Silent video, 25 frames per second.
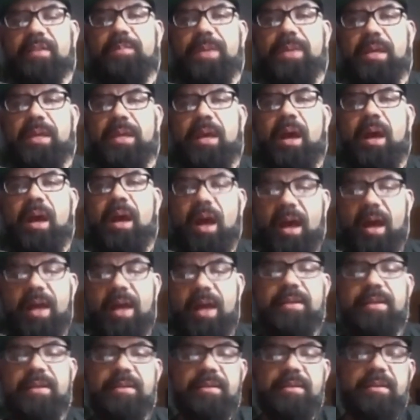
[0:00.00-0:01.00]

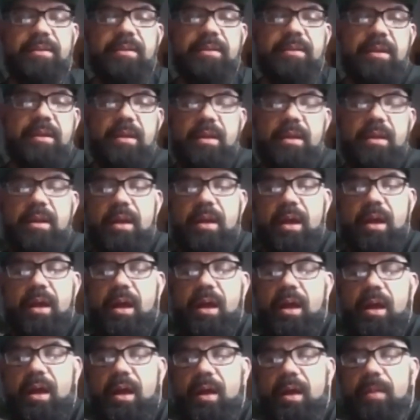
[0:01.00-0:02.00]
because
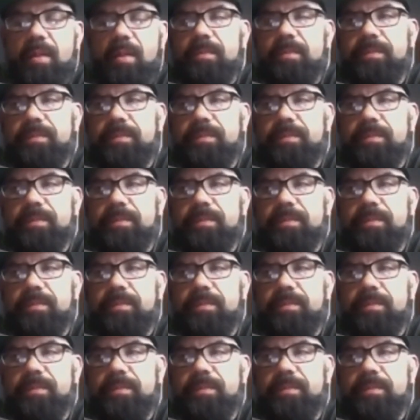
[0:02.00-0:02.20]
of